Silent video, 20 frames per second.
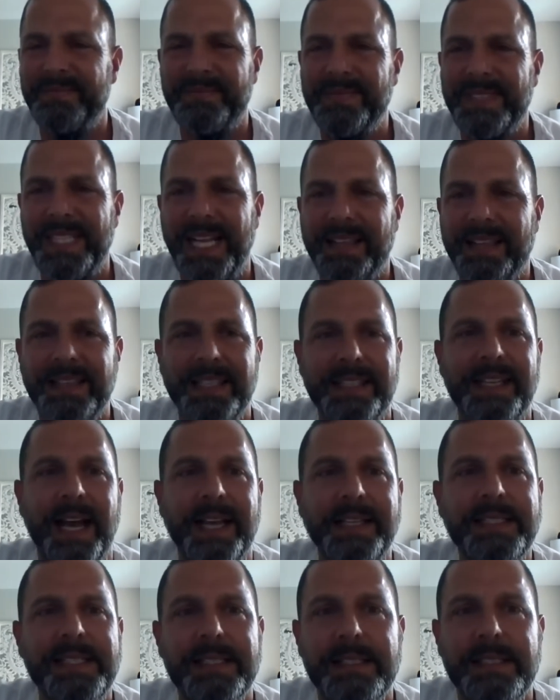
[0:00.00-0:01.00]
not the
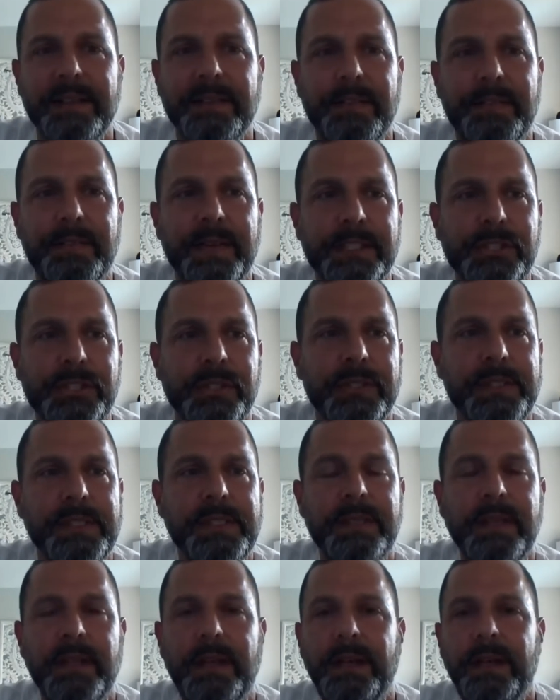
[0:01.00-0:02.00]
nicest of
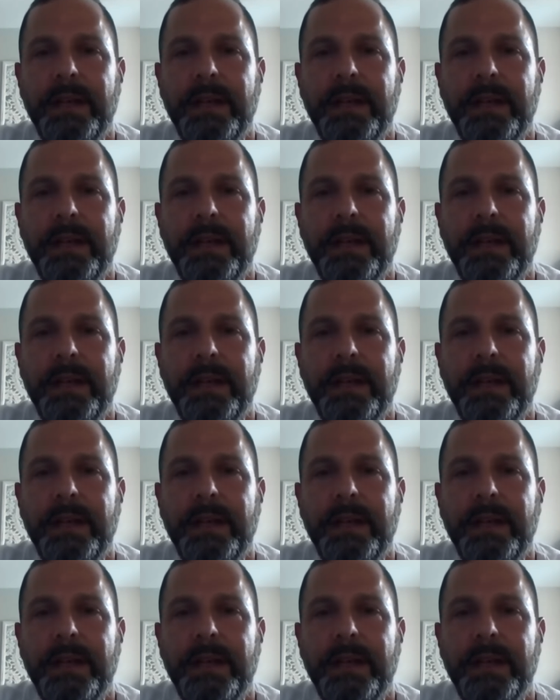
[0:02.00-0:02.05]
officials.